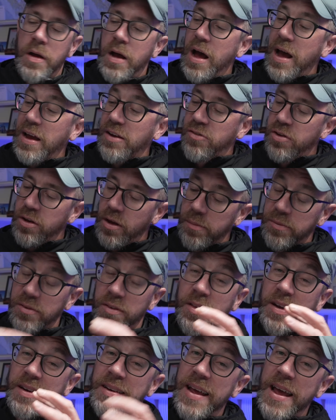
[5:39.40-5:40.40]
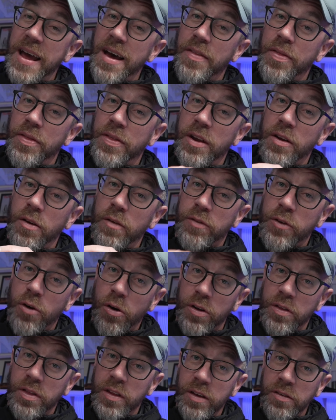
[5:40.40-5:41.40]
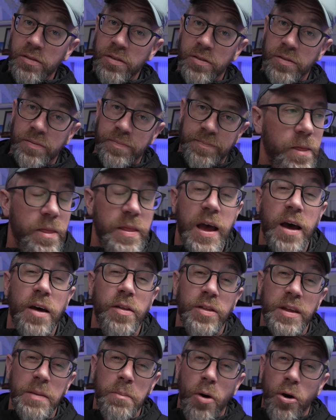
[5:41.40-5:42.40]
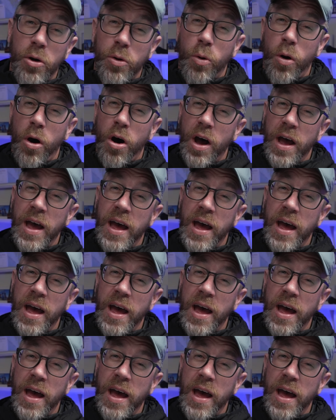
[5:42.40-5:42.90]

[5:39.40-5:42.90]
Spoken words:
In terms of the down that I've got in this, now the model I